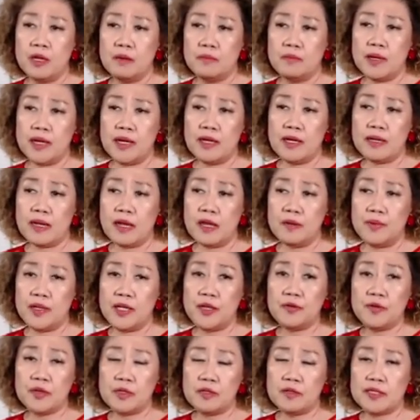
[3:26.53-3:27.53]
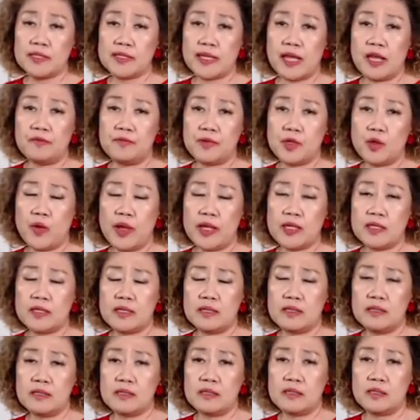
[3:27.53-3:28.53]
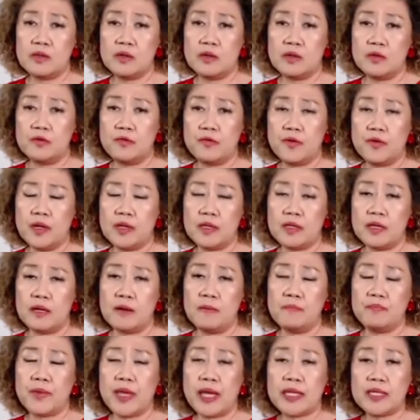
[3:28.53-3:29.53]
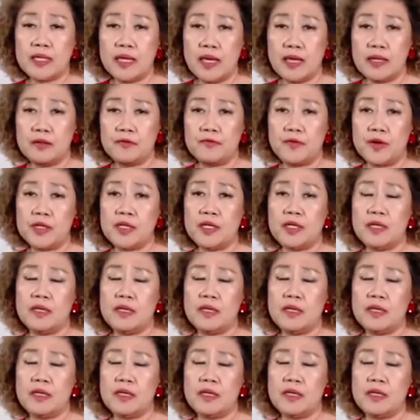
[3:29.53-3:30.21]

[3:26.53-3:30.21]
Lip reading: But I believe we will save the question, for at the end of